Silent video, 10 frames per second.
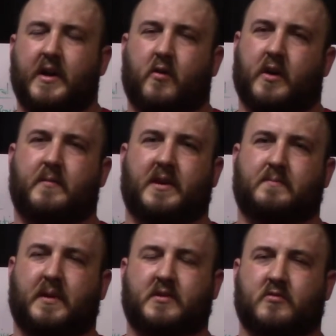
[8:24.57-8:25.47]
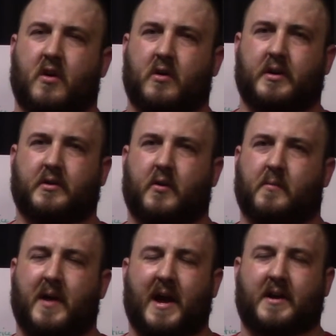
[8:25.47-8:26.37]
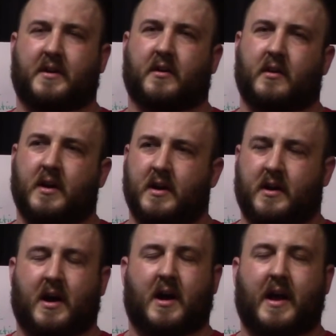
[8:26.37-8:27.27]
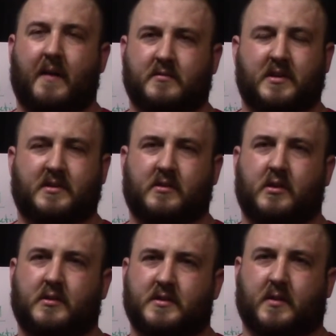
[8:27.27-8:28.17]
or you might be stronger in your lower back and your hamstrings and glutes,